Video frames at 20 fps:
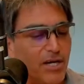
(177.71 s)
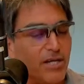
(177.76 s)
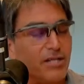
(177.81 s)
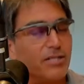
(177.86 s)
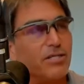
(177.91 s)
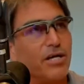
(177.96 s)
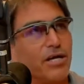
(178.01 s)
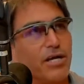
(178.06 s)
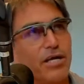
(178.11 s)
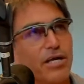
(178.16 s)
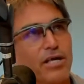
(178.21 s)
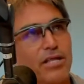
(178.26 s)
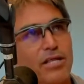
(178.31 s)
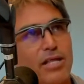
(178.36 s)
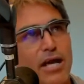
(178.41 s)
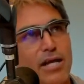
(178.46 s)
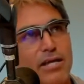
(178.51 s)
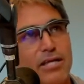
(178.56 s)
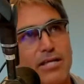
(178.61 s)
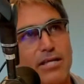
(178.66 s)
So
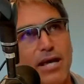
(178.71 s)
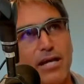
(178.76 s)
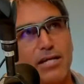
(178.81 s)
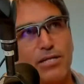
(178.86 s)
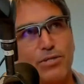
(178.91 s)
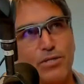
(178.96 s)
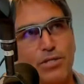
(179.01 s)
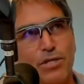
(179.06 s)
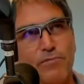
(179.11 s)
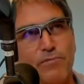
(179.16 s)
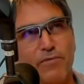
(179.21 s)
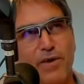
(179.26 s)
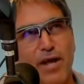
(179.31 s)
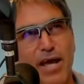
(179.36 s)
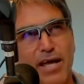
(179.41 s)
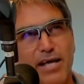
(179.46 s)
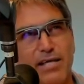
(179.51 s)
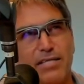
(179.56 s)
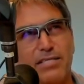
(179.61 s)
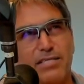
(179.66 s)
that sort of
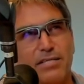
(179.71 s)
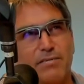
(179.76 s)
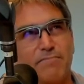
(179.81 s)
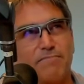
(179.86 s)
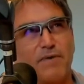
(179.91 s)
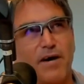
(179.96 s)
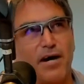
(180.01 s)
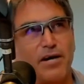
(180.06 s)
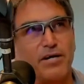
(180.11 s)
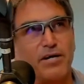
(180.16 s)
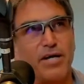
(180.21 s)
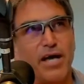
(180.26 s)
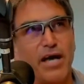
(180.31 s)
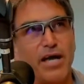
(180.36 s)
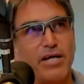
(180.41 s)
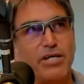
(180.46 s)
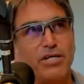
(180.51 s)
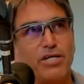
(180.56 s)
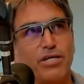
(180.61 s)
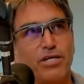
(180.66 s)
lays the
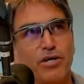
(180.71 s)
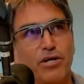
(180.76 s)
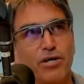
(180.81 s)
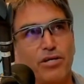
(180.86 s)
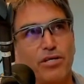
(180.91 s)
foundation on